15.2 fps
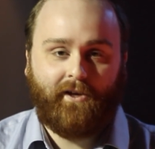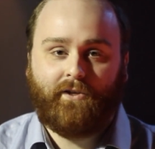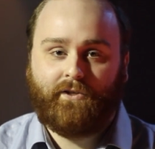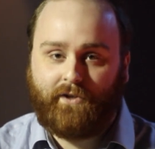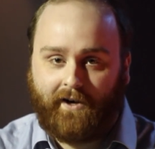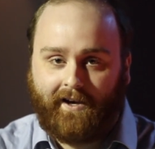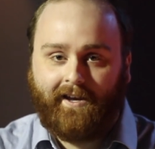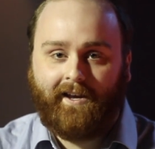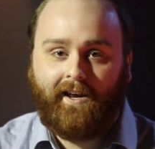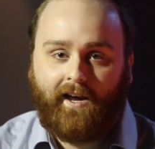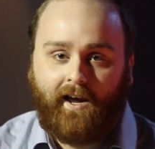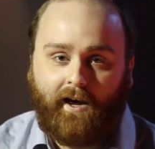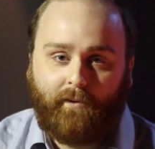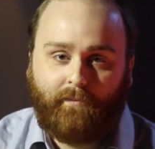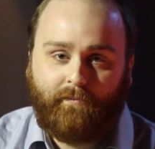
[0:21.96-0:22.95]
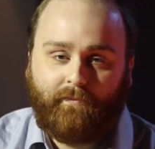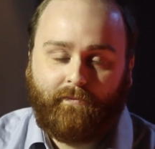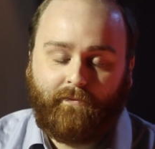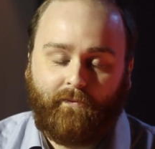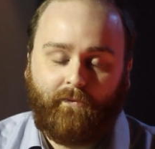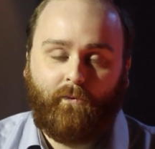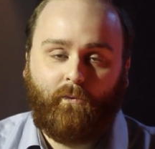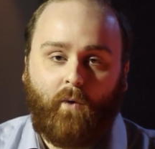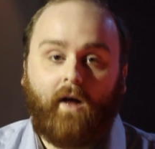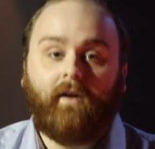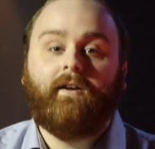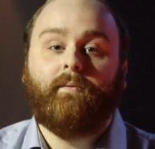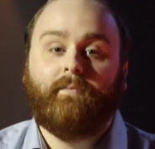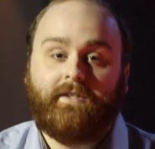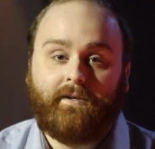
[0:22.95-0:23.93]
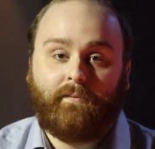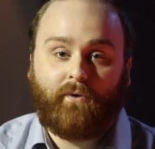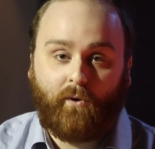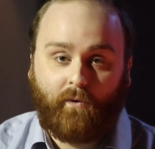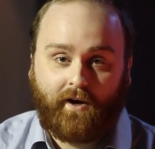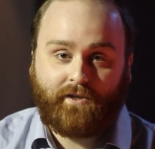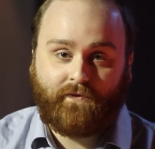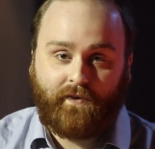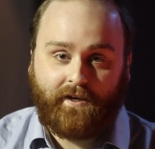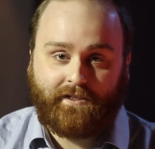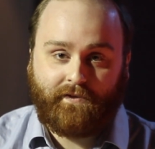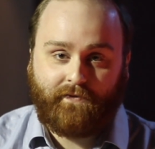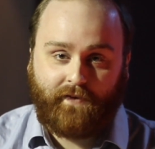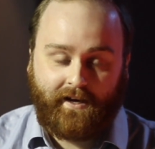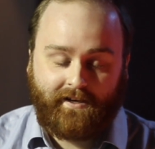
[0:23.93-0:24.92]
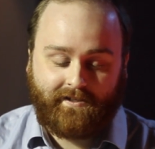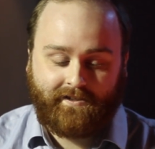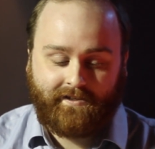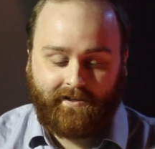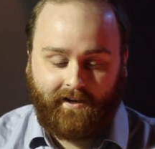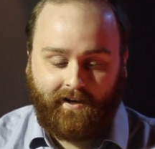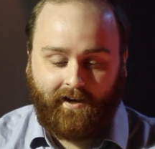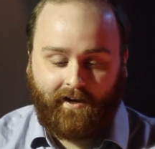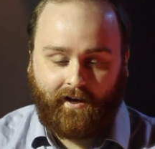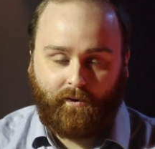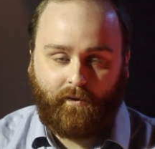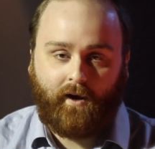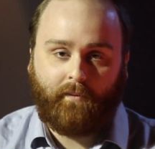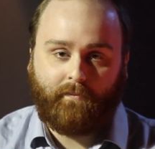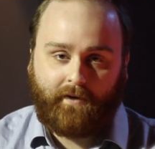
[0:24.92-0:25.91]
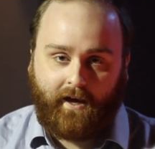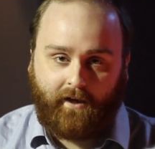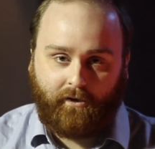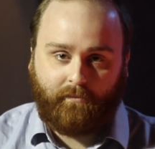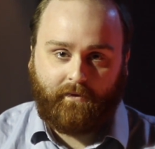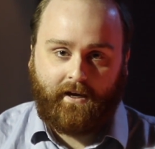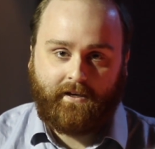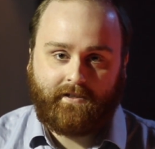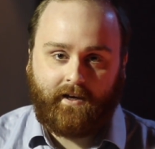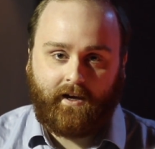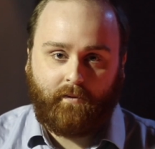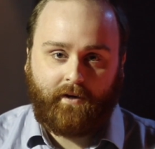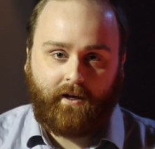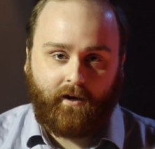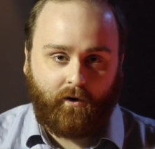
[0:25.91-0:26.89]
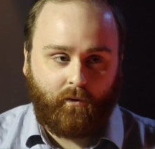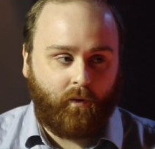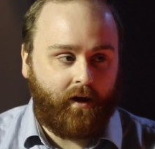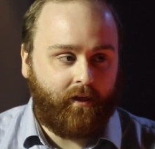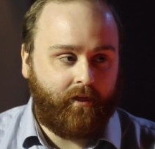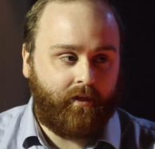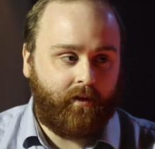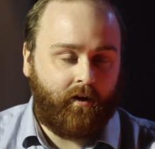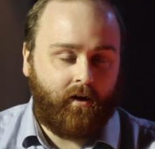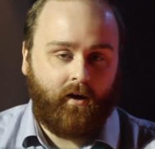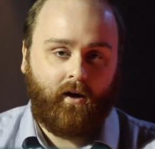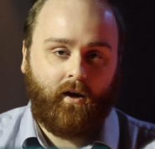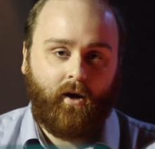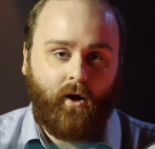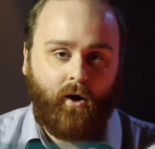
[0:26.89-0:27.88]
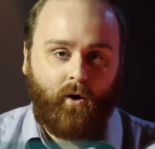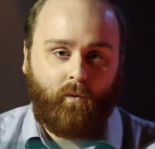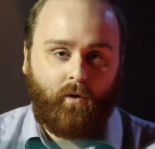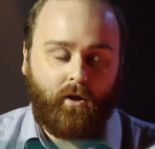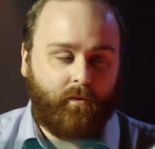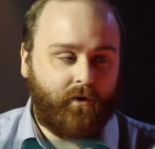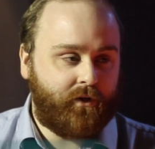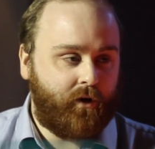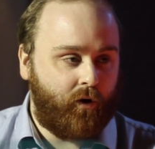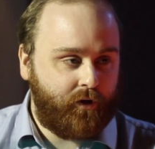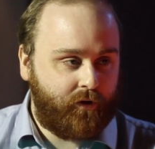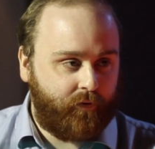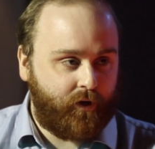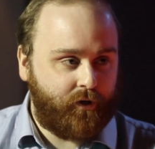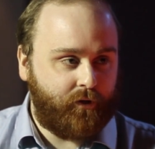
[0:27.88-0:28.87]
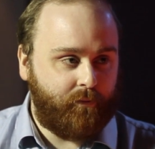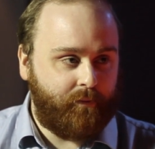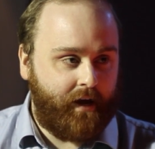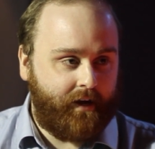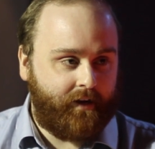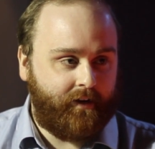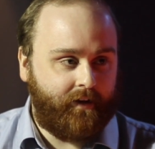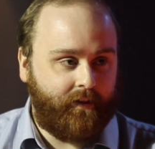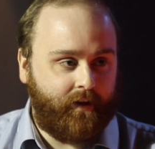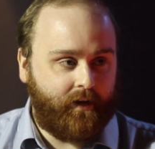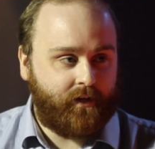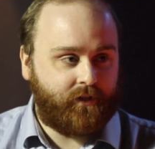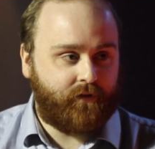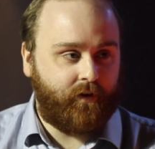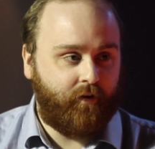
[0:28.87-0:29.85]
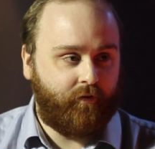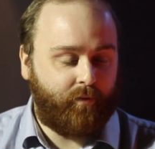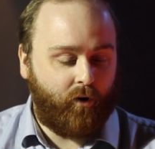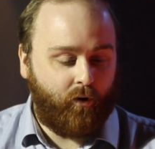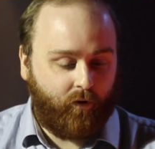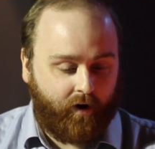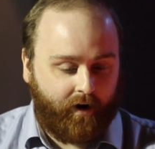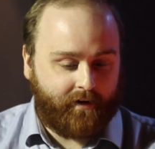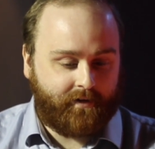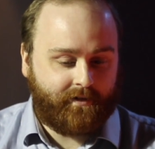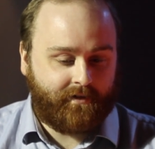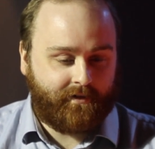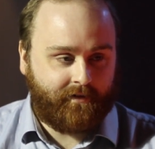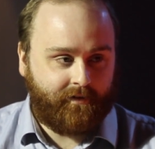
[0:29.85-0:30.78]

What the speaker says: Sorry. Welcome to Progress Face to Face. I'm Callum Leslie, and I'm here with one of the most controversial men in the history of Progress,